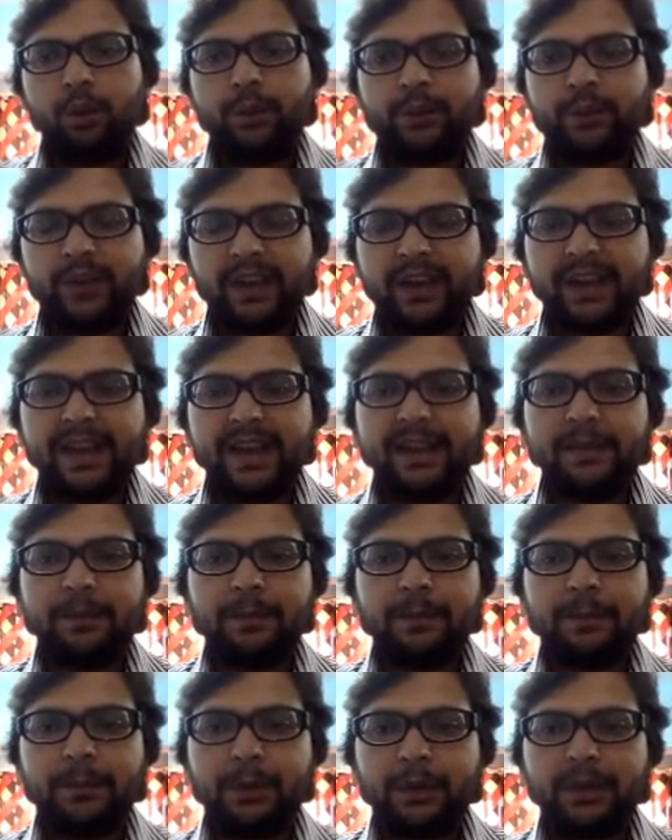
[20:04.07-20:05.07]
we
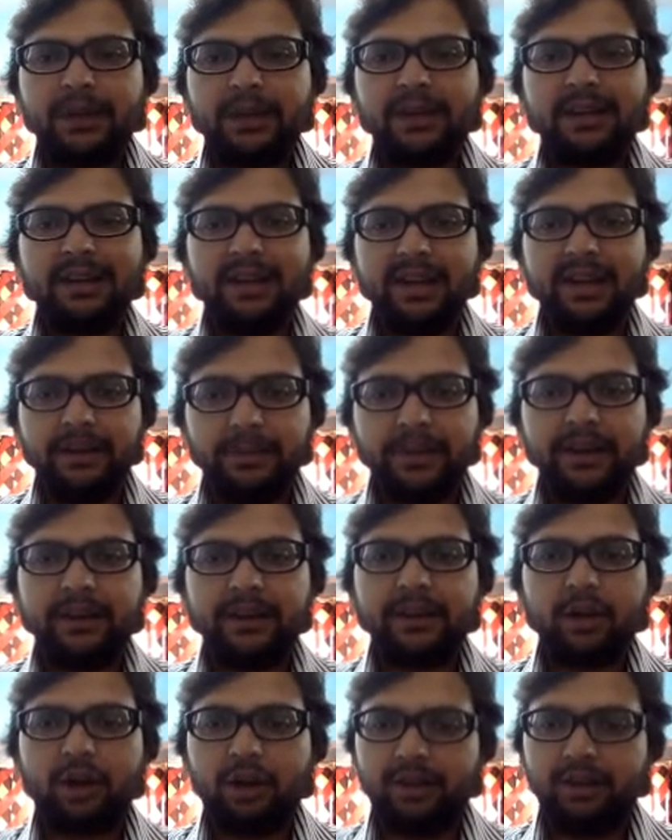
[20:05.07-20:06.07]
can put
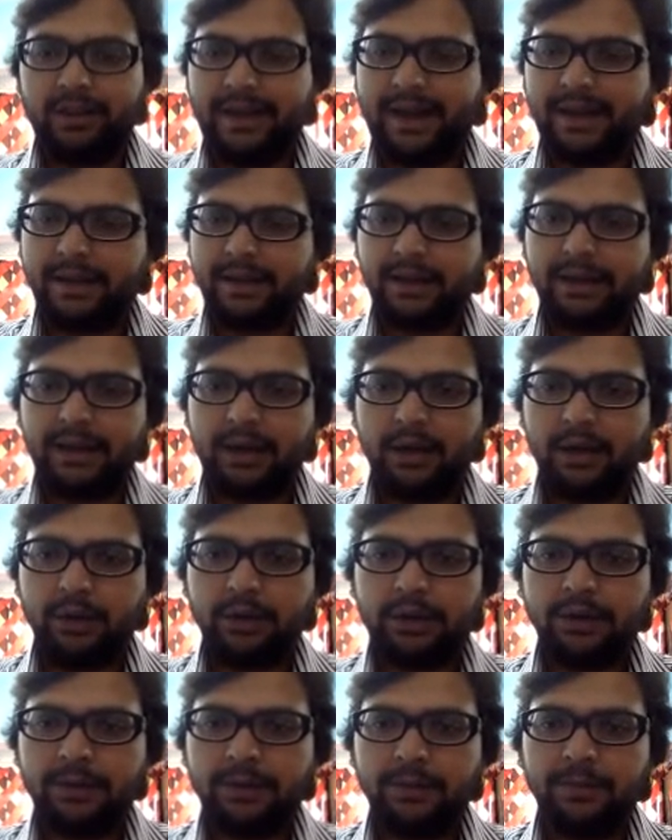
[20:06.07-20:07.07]
limit on that
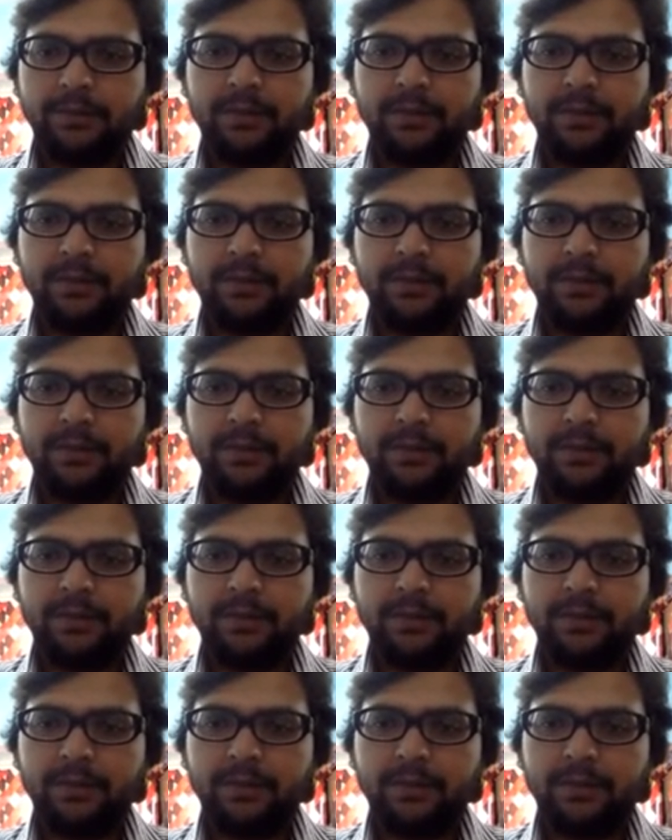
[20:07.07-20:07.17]
account.